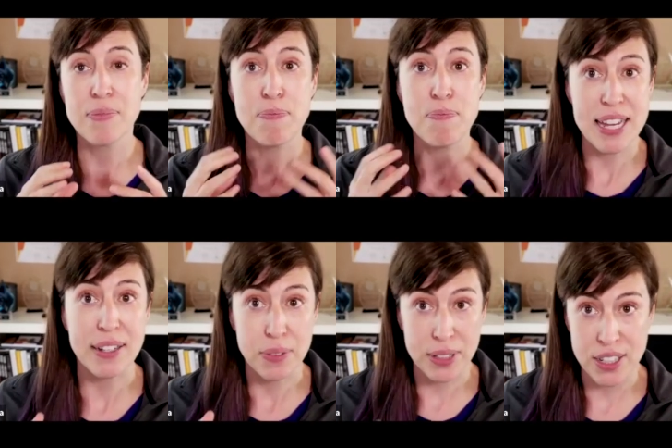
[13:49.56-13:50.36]

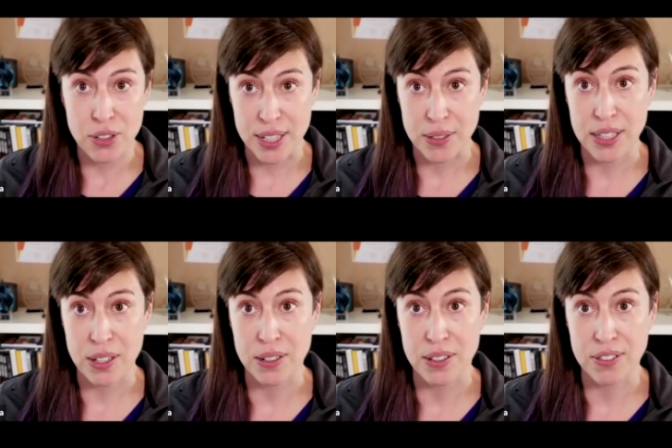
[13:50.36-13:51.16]
being really strict with the
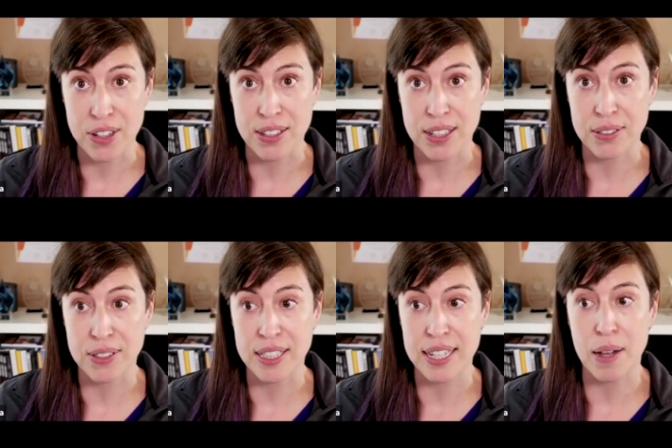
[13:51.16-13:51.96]
code of conduct
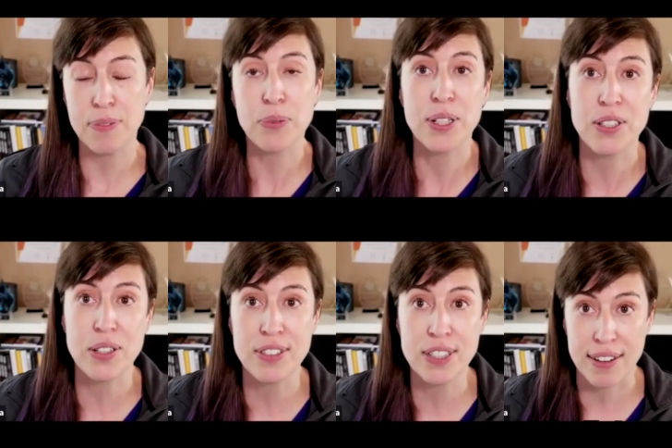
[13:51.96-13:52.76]
really helps we also
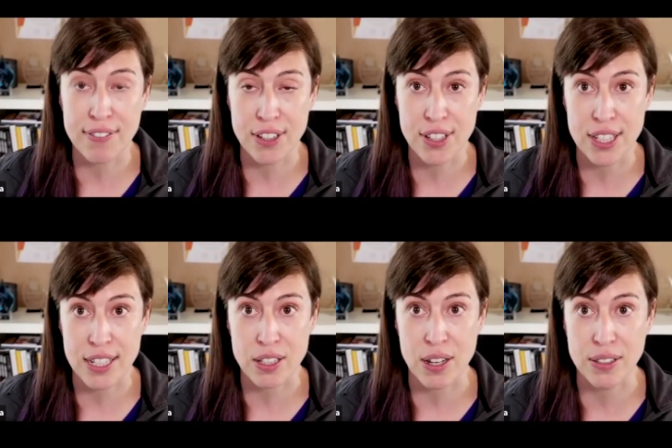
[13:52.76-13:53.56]
have a diversity
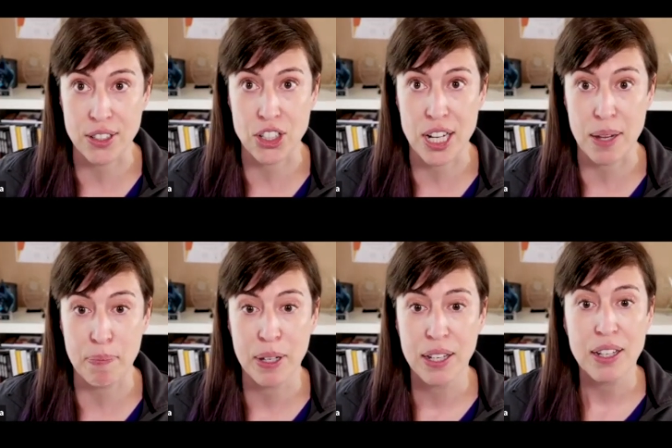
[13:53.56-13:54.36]
scholarship
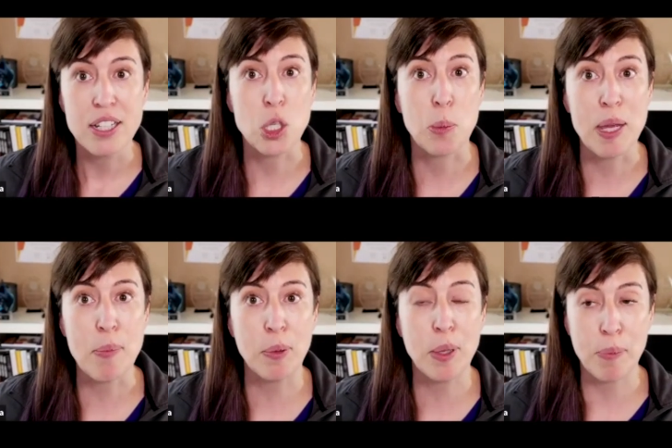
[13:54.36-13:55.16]
so mm-hmm.
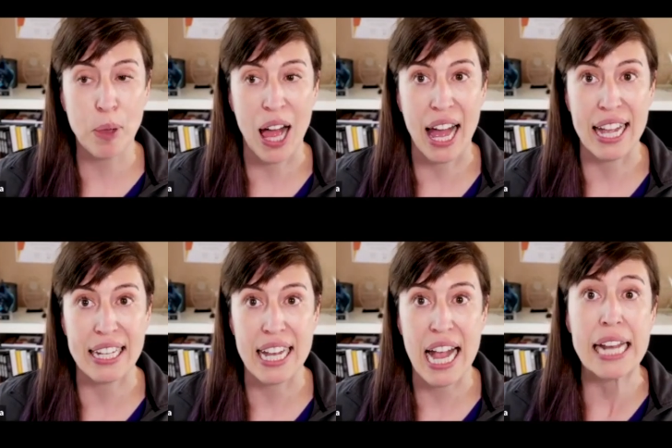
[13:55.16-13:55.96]
people apply
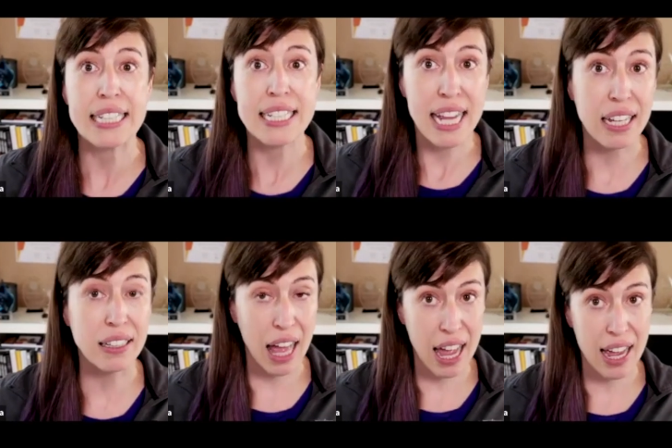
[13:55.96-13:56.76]
and
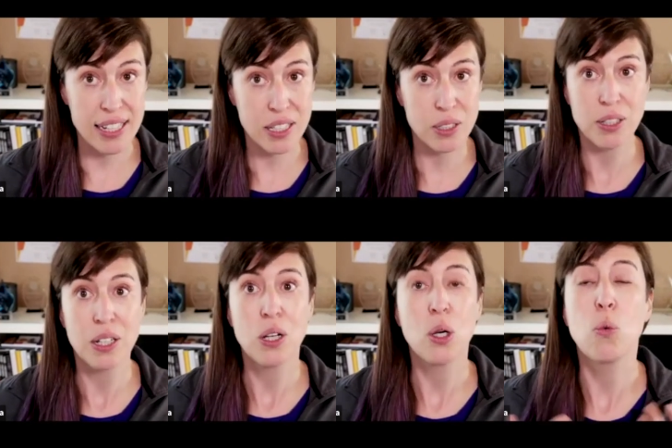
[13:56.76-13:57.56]
tell us
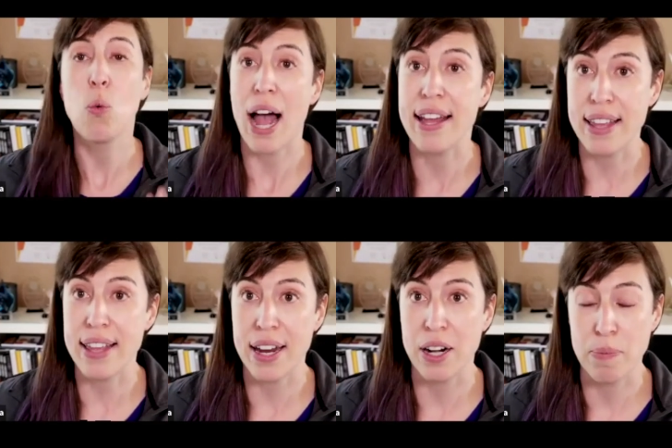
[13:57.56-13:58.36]
why they
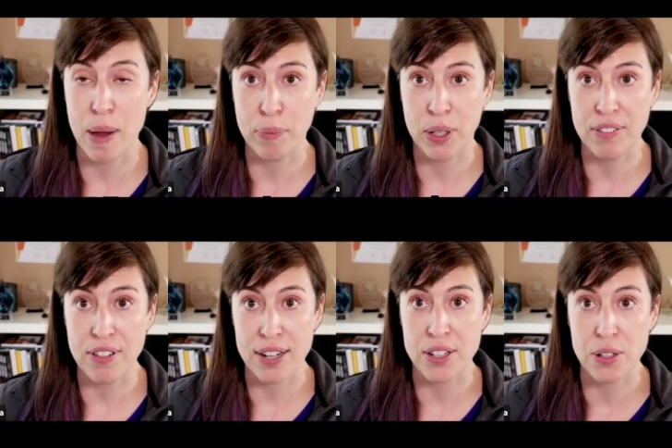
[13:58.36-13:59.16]
are a member of
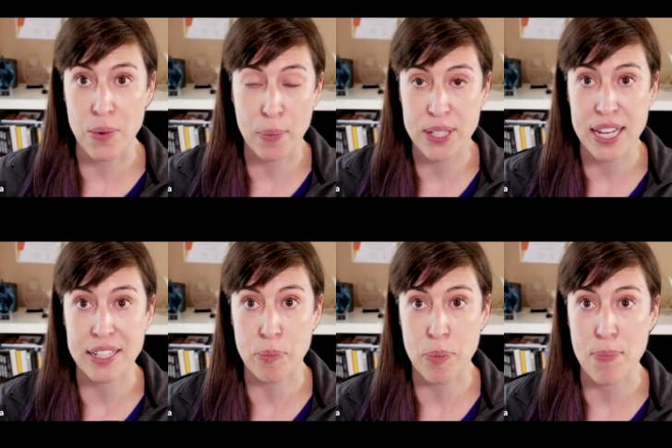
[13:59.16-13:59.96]

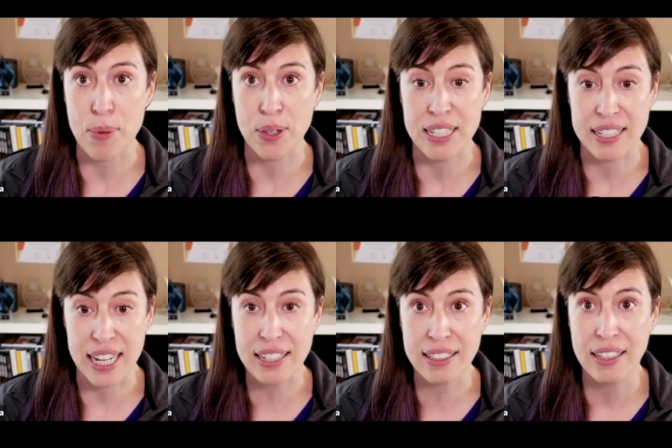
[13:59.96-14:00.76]
underrepresented people in
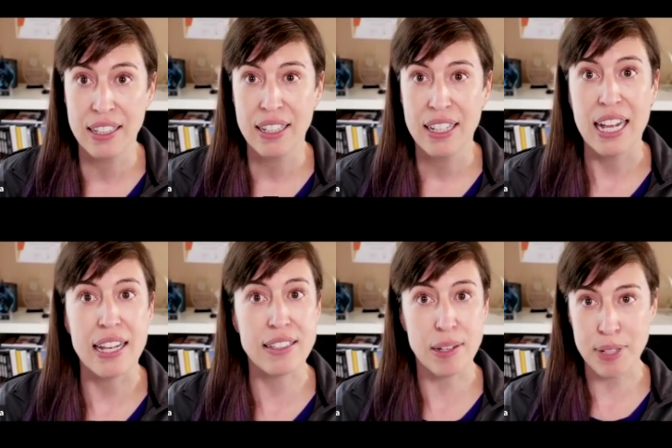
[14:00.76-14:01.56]
tech
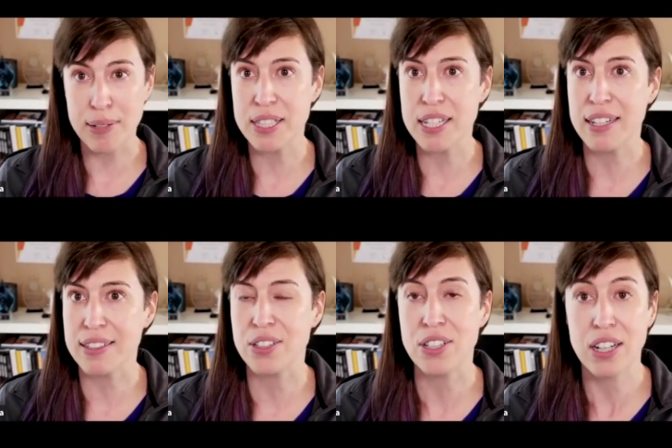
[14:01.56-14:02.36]
and sometimes yep. the
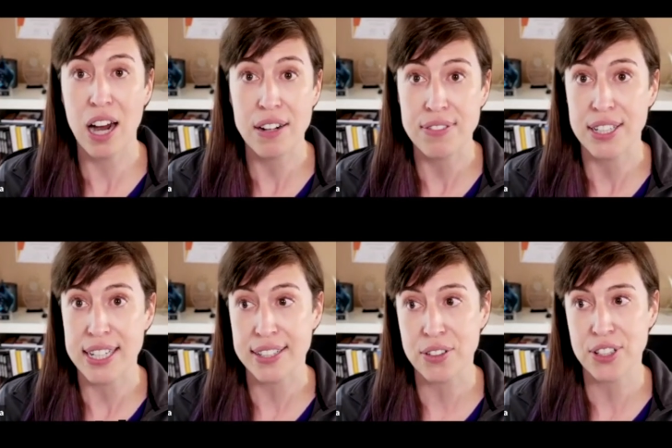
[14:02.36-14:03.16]
answers are, are very
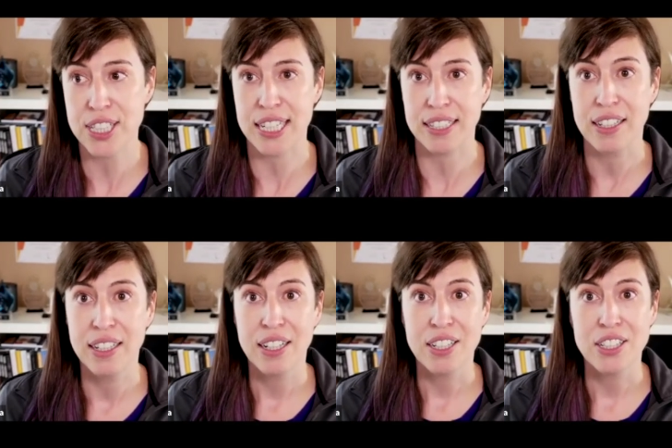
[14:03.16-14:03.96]
interesting
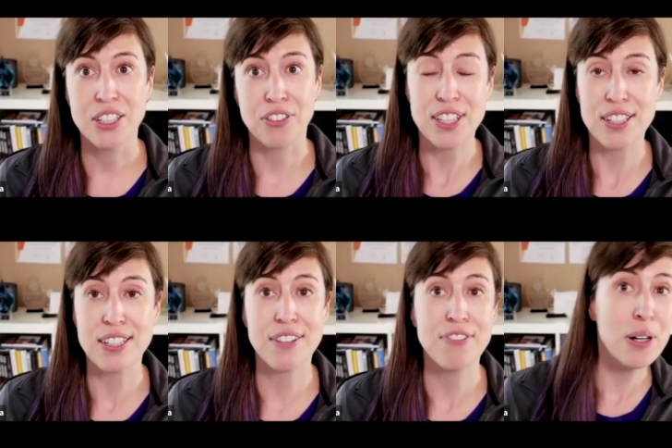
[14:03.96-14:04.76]
so for
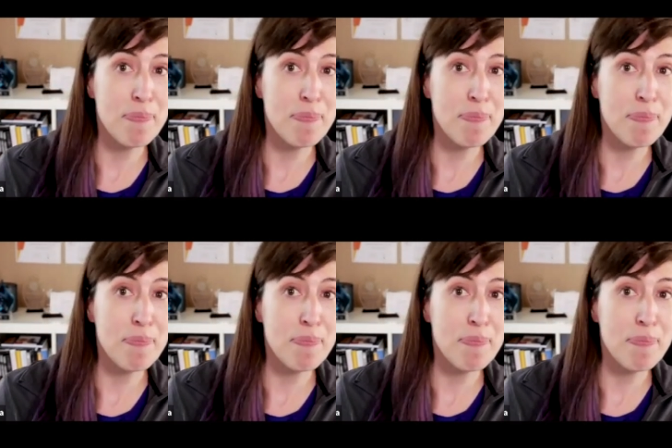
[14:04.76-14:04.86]
instance if you're a